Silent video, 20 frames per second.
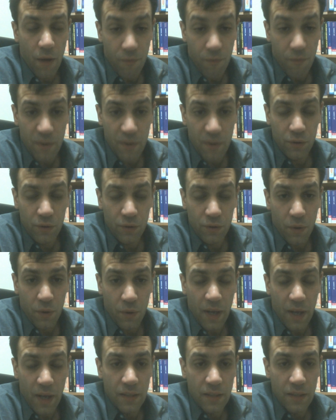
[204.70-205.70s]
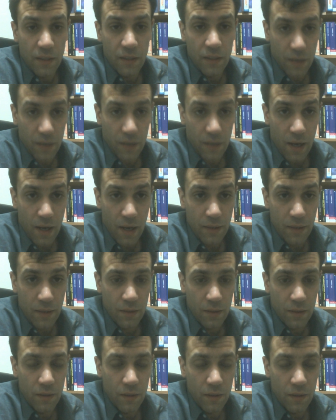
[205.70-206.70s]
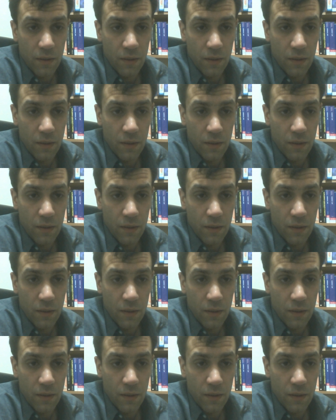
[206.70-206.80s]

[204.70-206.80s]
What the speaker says: threat to your case in disguise,